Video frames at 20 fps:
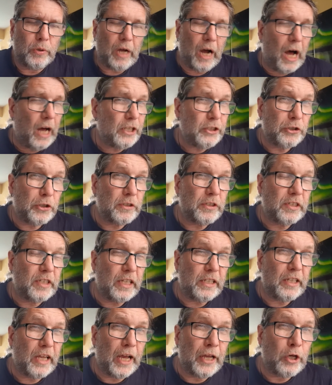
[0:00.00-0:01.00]
can't just
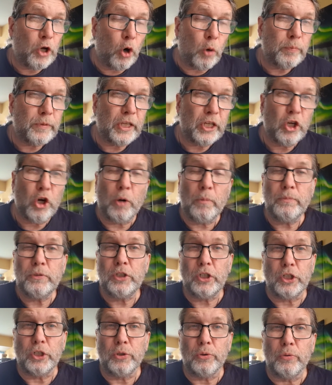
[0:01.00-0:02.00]
sit there and hope they come
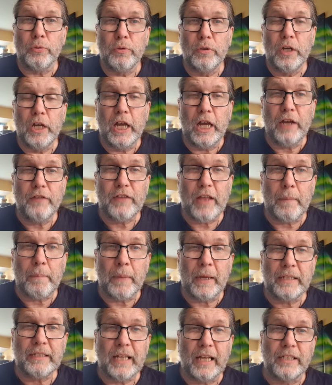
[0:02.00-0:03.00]
to you, if that
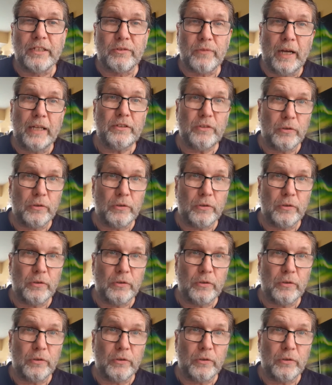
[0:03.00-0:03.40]
makes sense, right?